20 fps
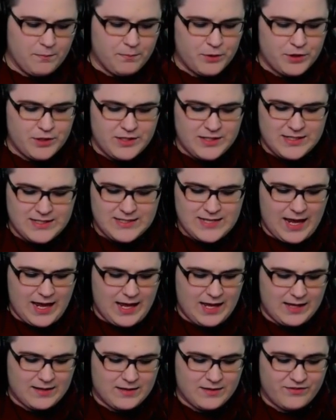put in his
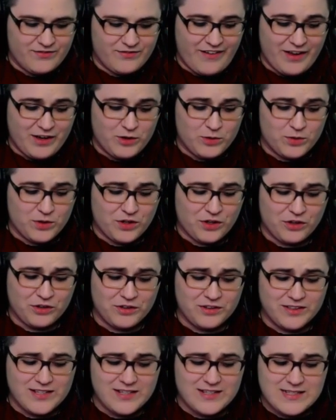hand, Fido
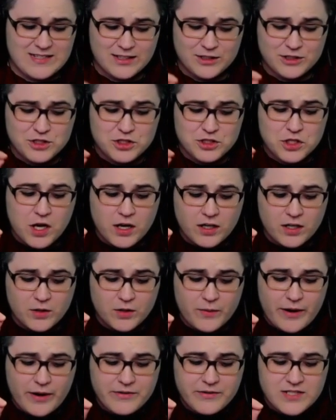curled his little trunk
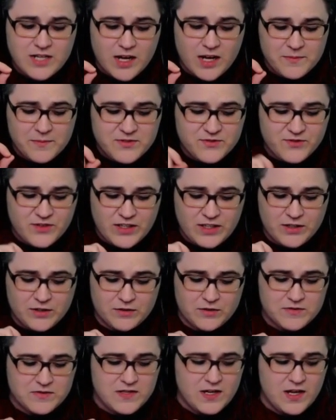around Tom's
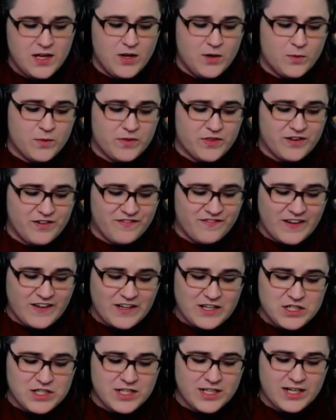fingers with an
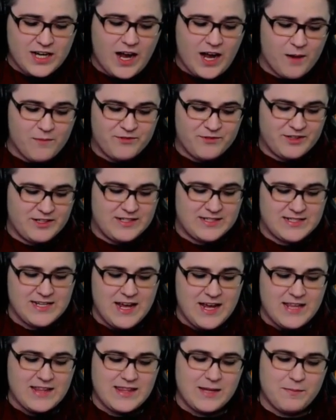affectionate confidence
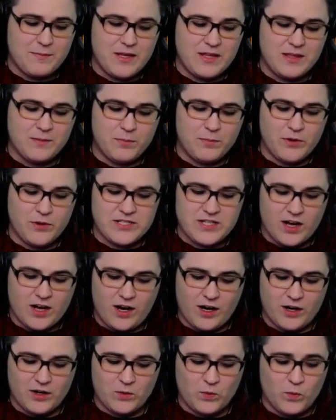that made the boy's
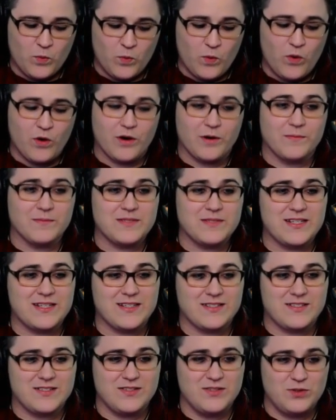heart warm to
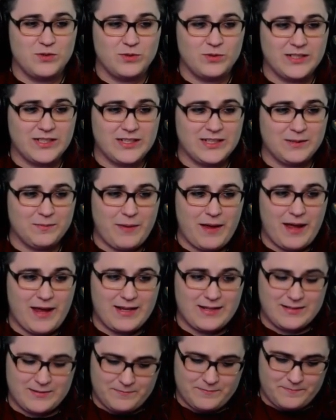his new little pet.